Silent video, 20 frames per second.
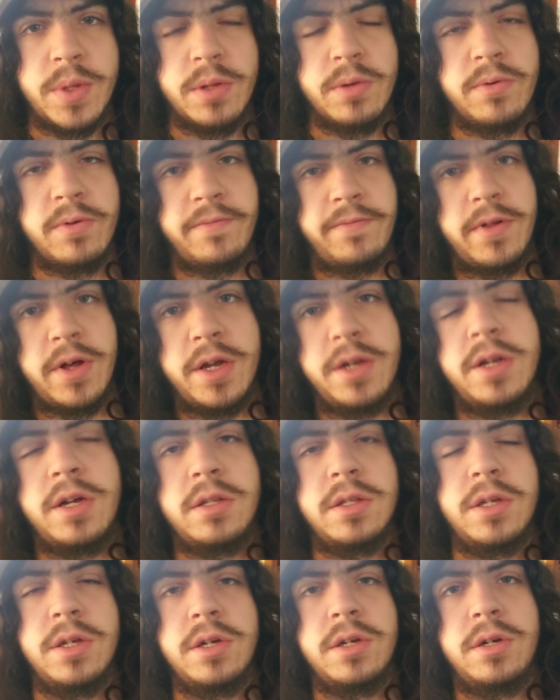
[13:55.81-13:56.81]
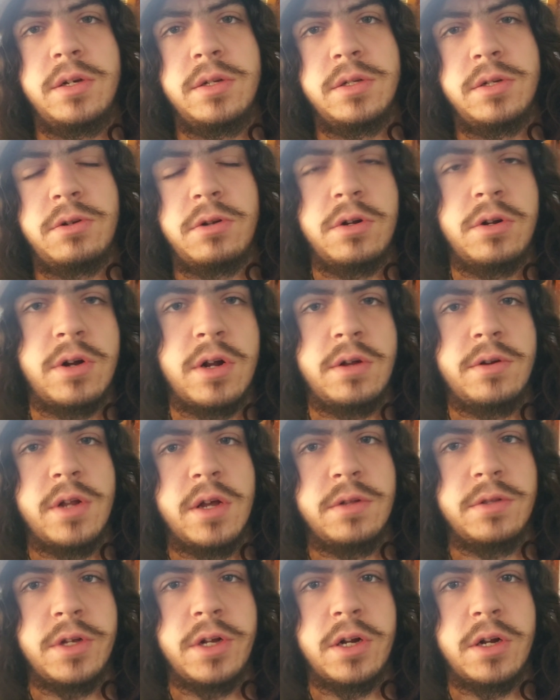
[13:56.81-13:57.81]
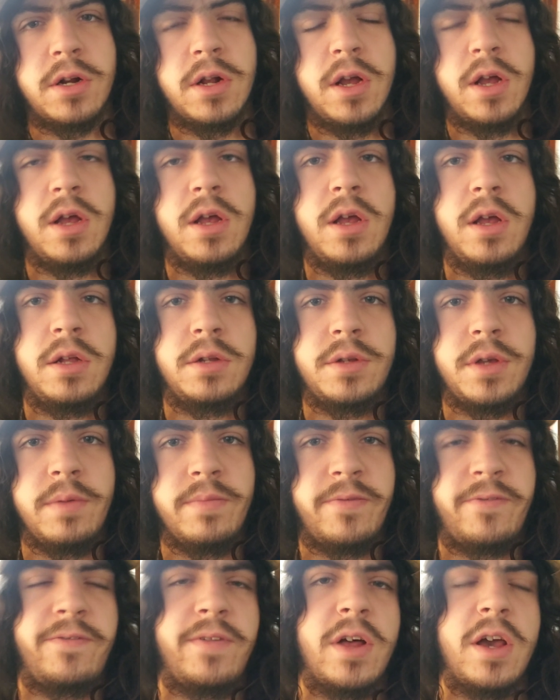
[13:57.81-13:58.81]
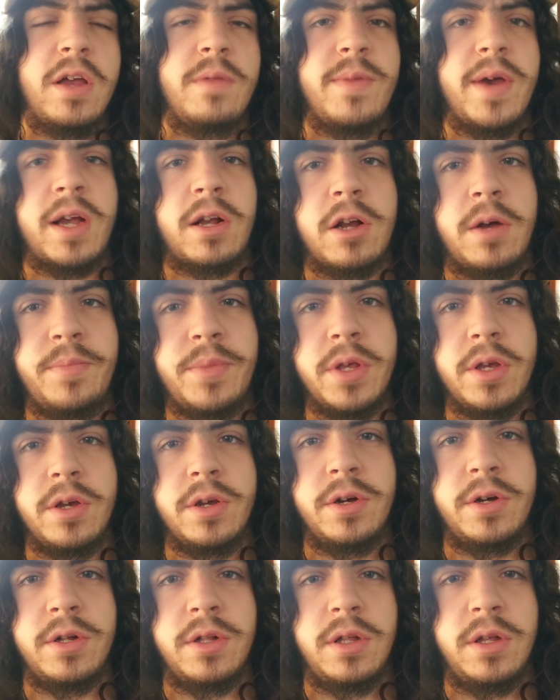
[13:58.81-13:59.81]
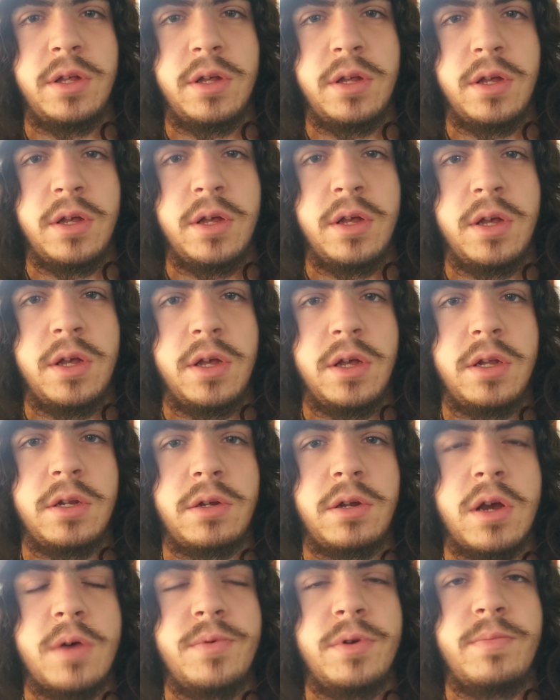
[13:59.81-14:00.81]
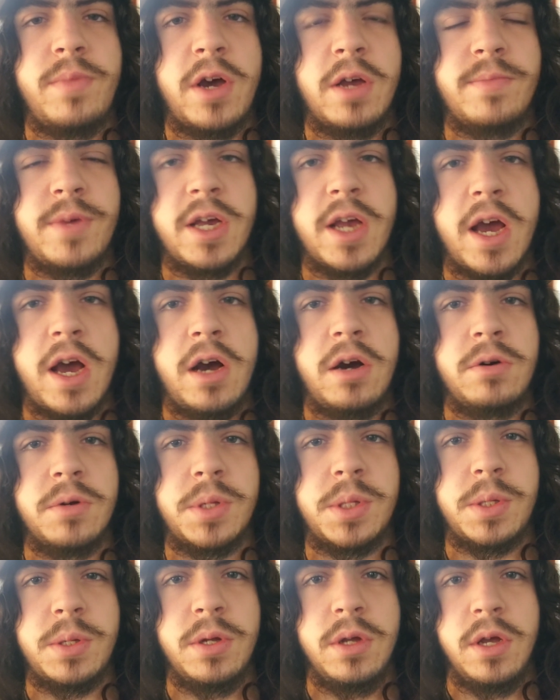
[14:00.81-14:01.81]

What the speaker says: I went flying down the hill and turned around down there, came flying back up the hill and coming by my house,